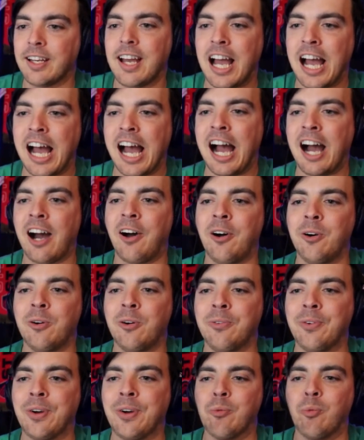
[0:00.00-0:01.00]
how
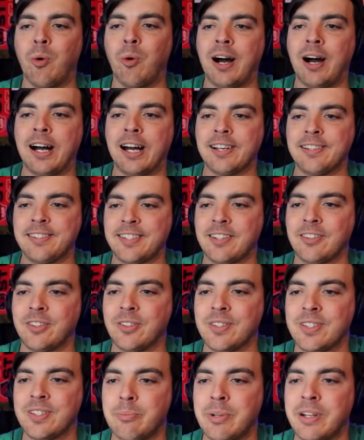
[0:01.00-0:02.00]
and why St.
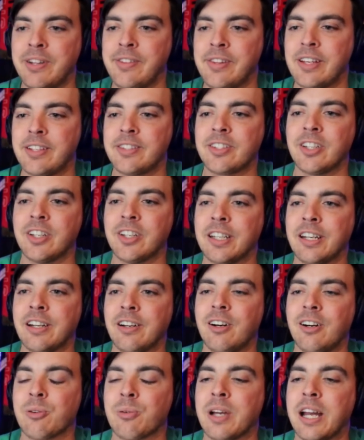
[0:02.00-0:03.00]
Louis has been this good
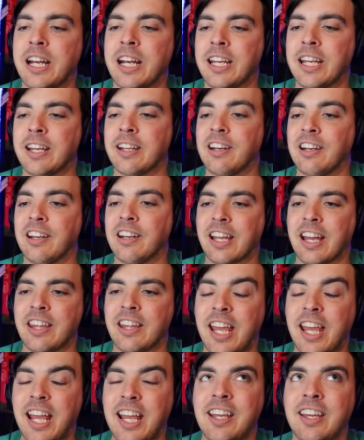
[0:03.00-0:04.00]
already. And like, I
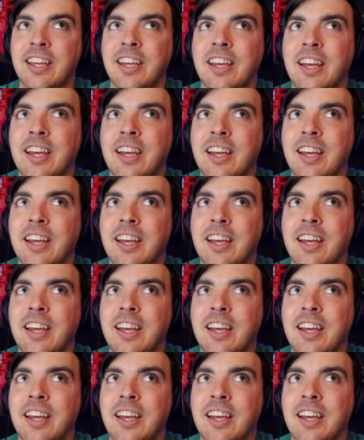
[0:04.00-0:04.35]
think mm.